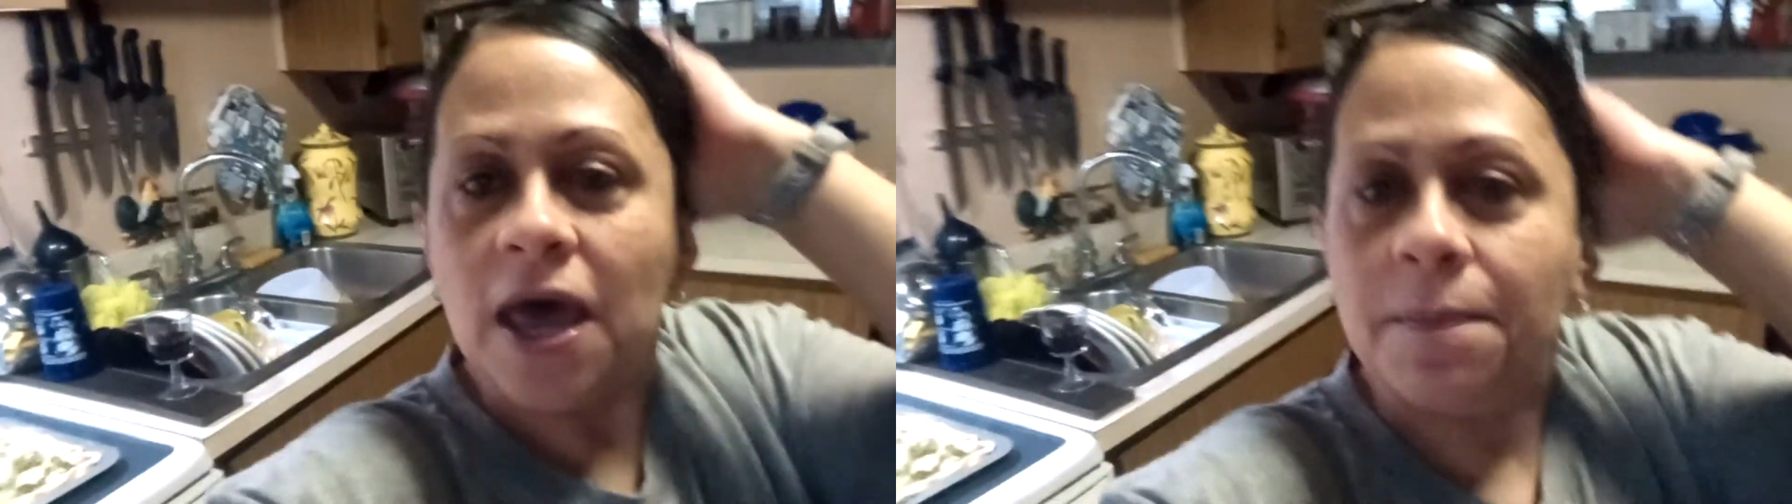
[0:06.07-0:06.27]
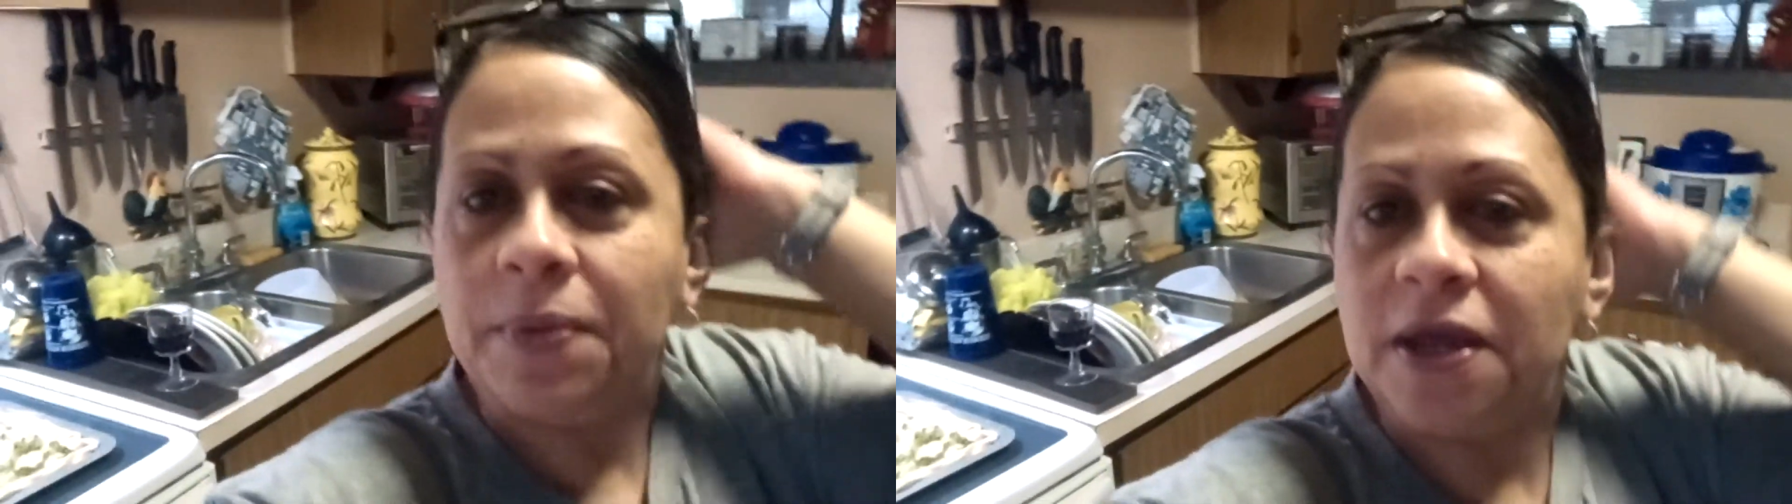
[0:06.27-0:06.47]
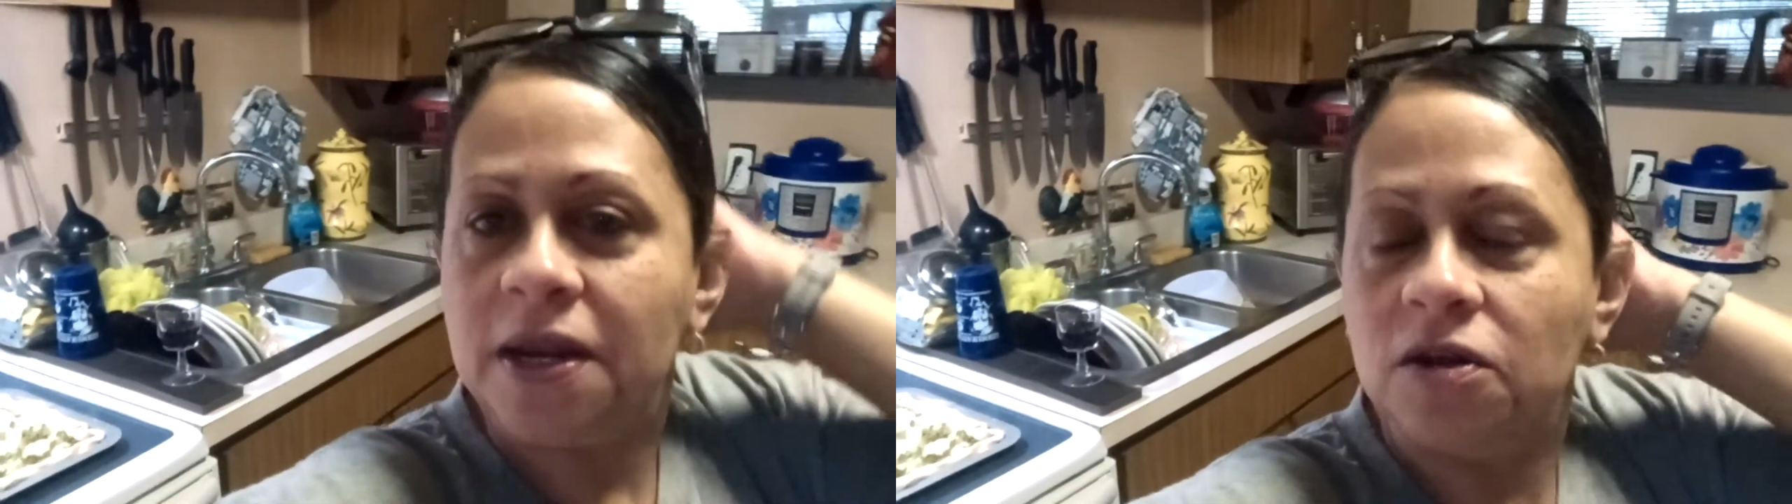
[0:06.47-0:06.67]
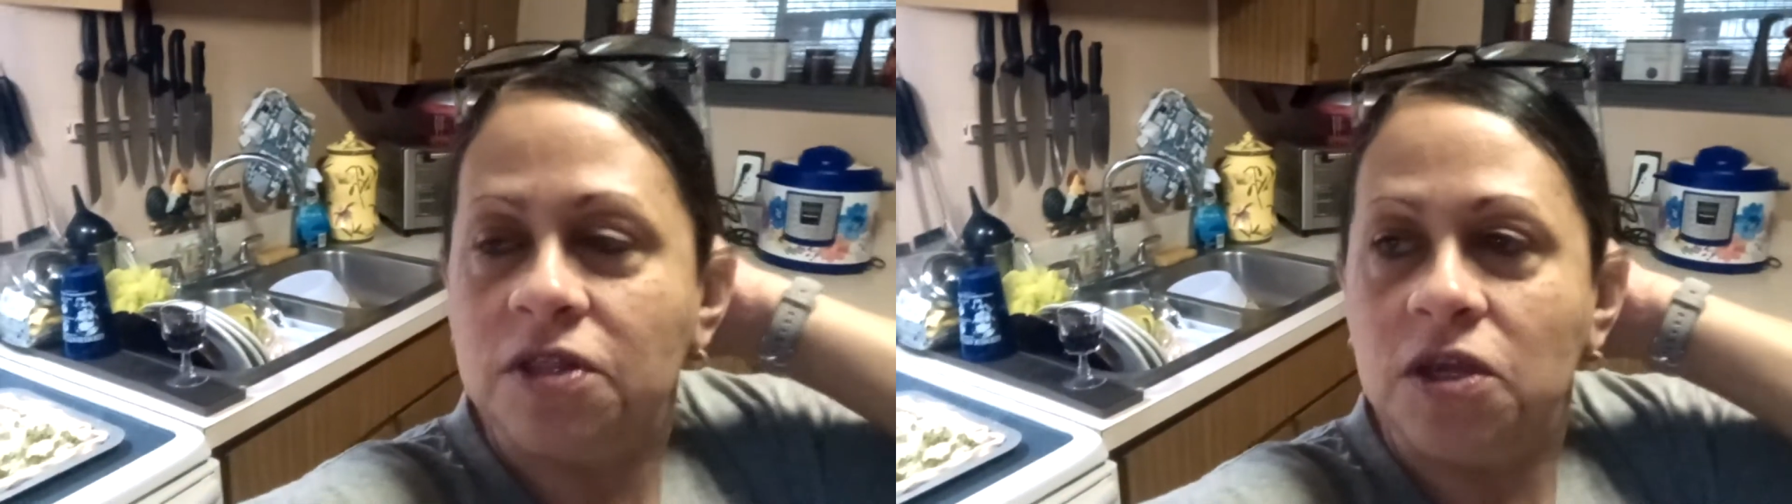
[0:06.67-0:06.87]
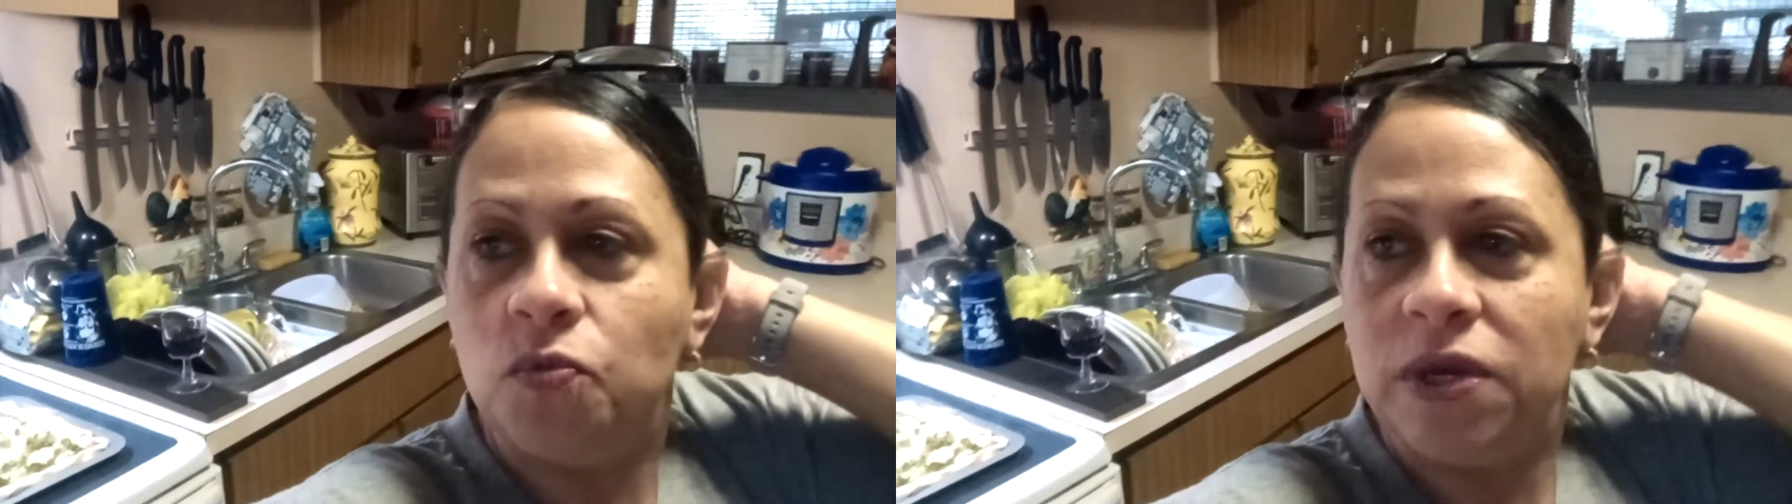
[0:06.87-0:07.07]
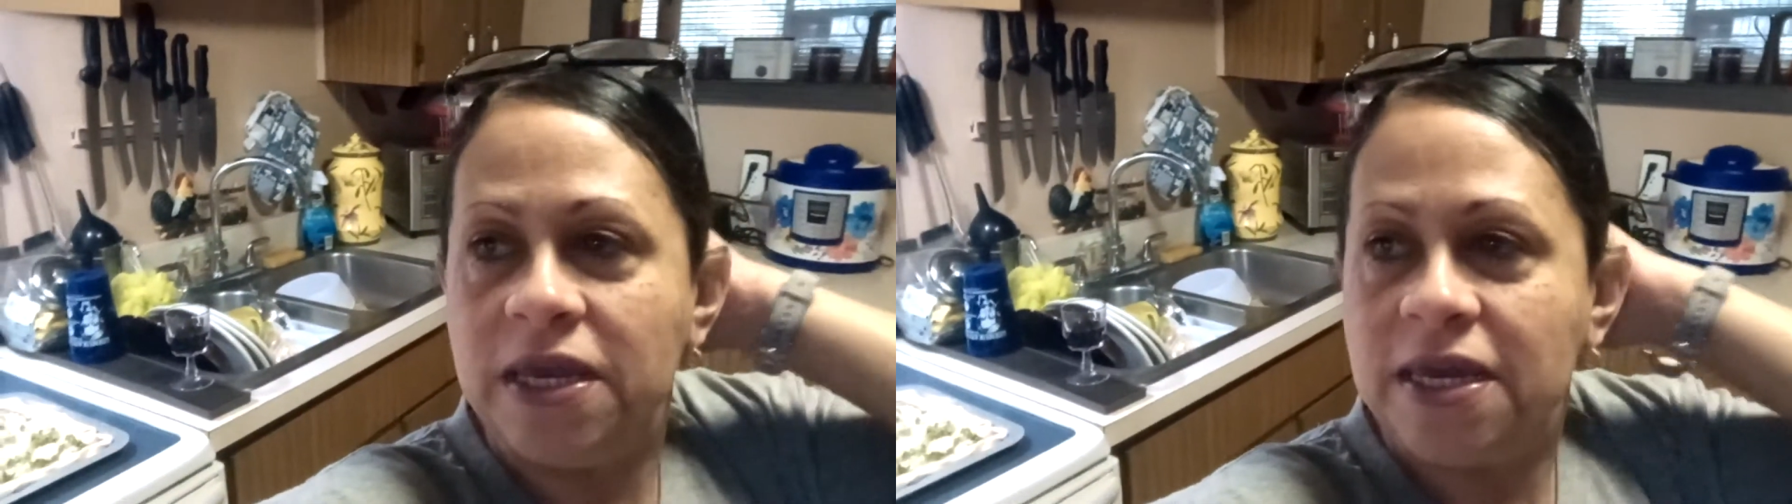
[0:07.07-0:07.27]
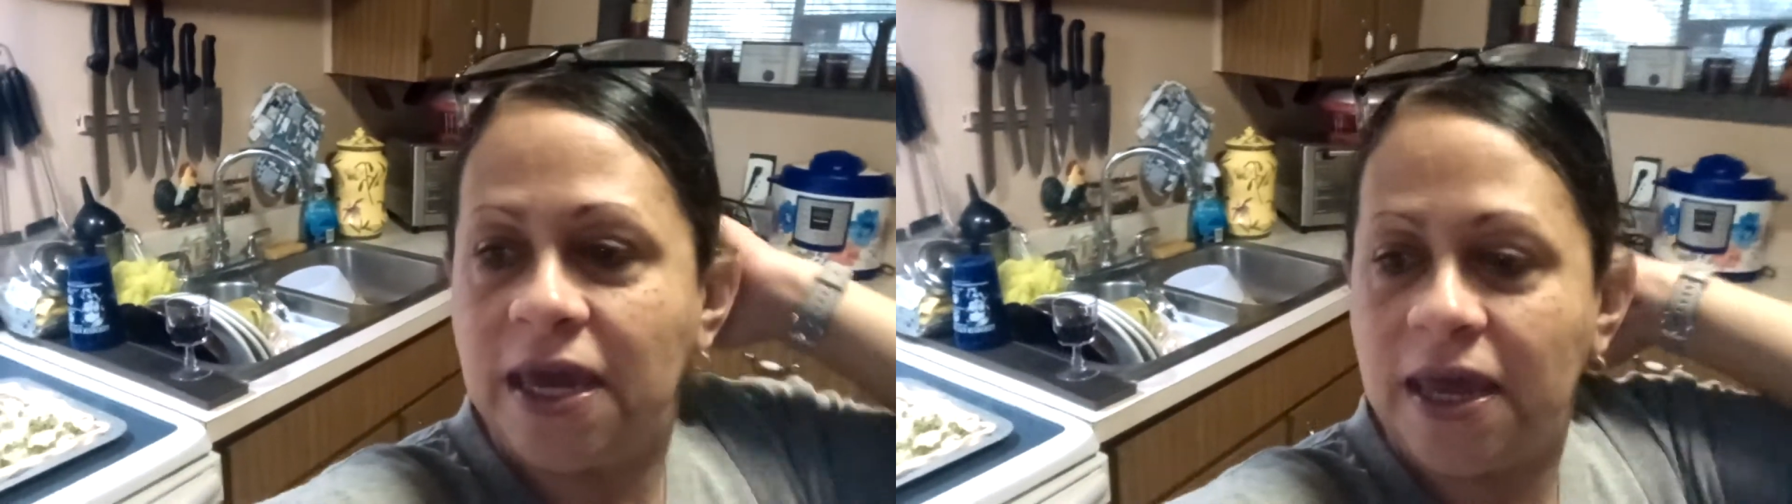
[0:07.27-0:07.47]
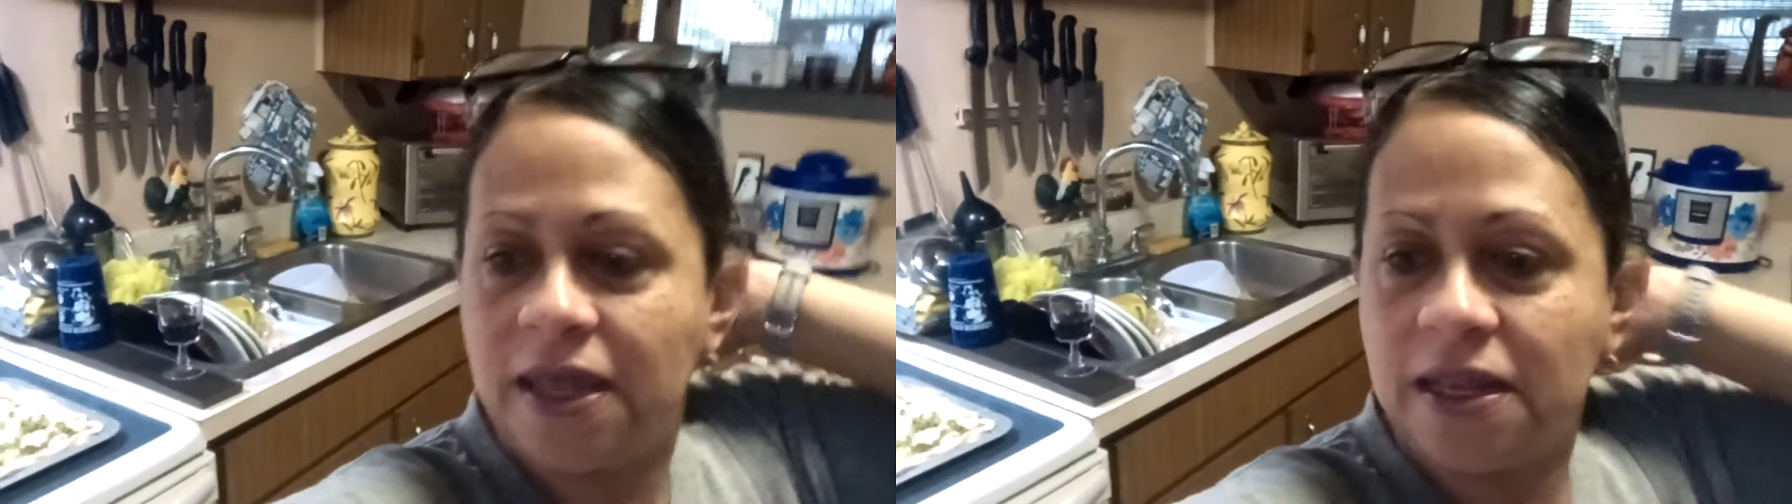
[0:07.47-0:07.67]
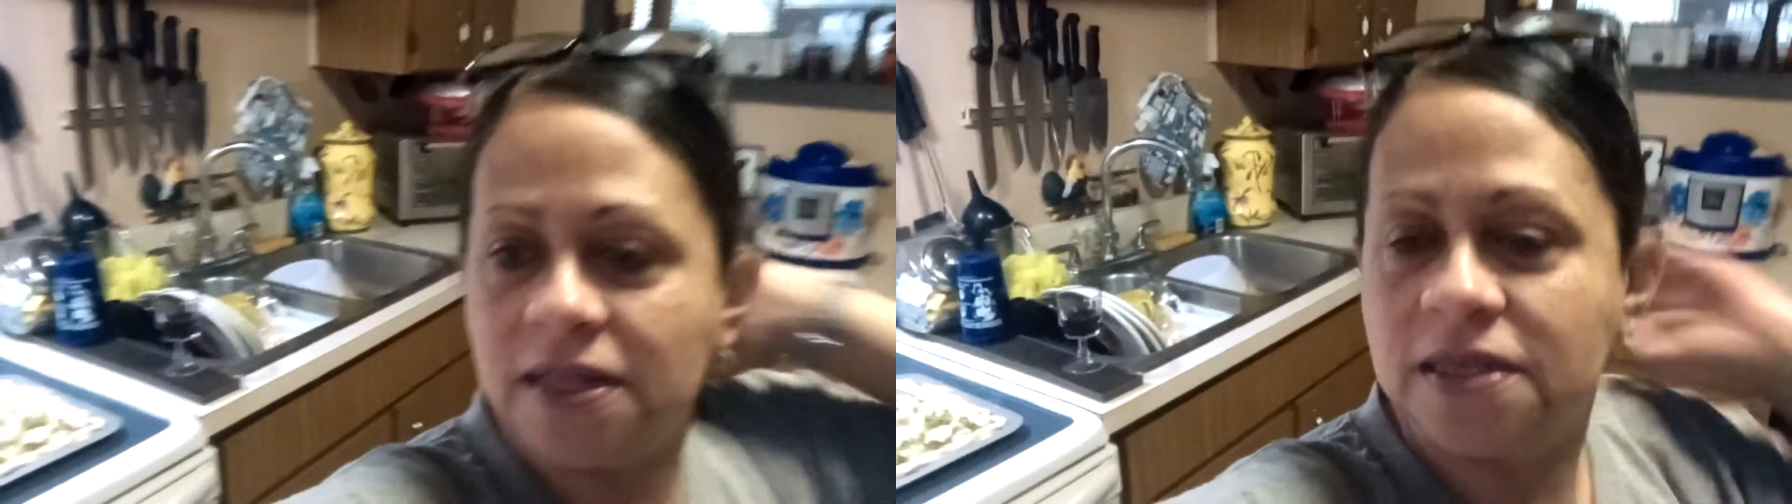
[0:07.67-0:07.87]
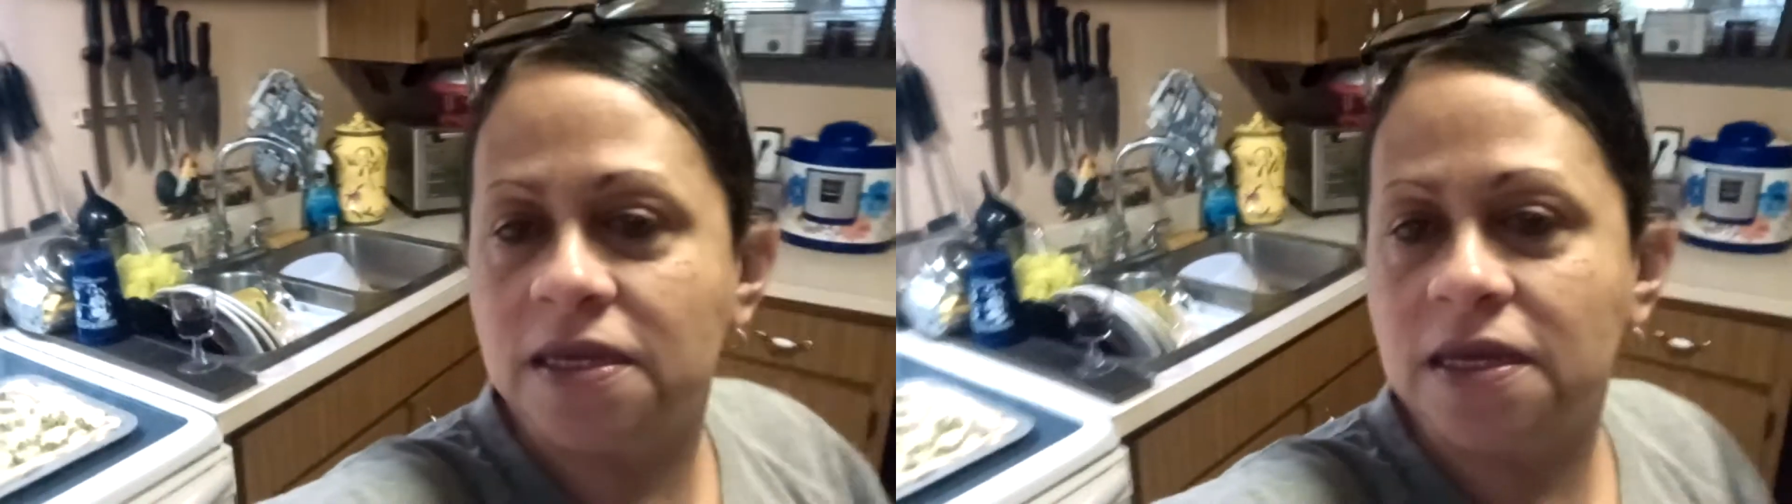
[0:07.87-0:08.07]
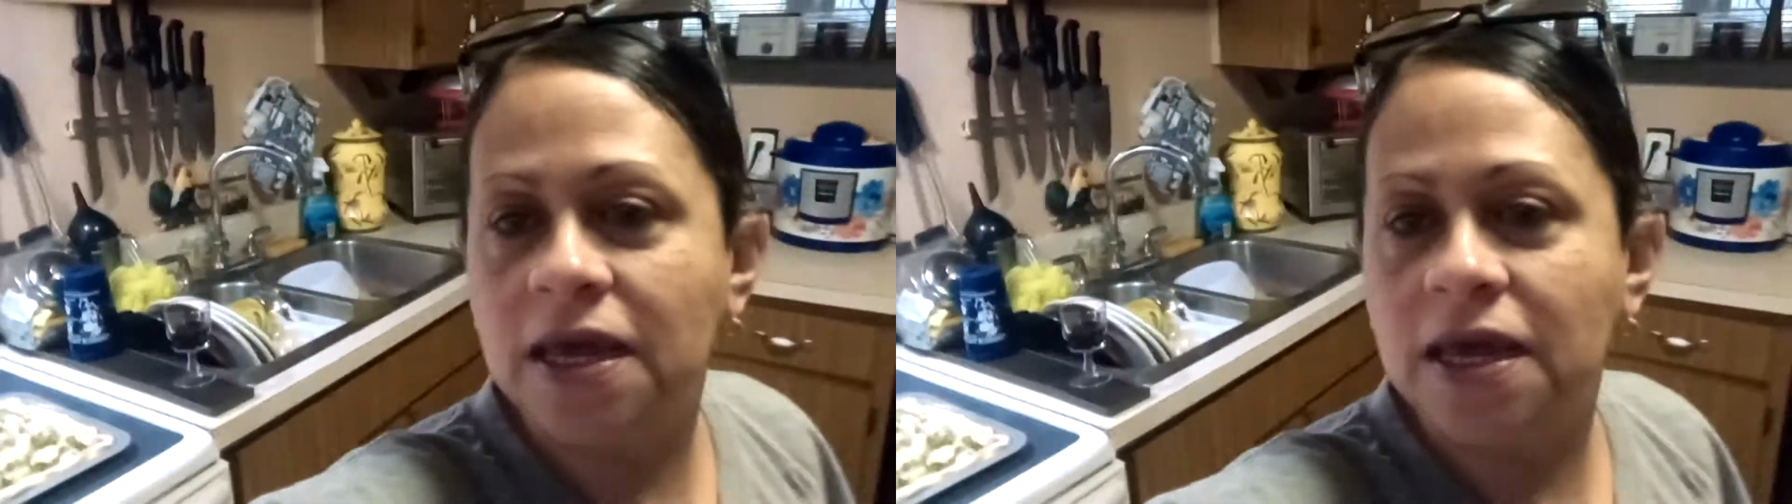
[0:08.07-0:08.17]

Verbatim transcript: happy and healthy weekend.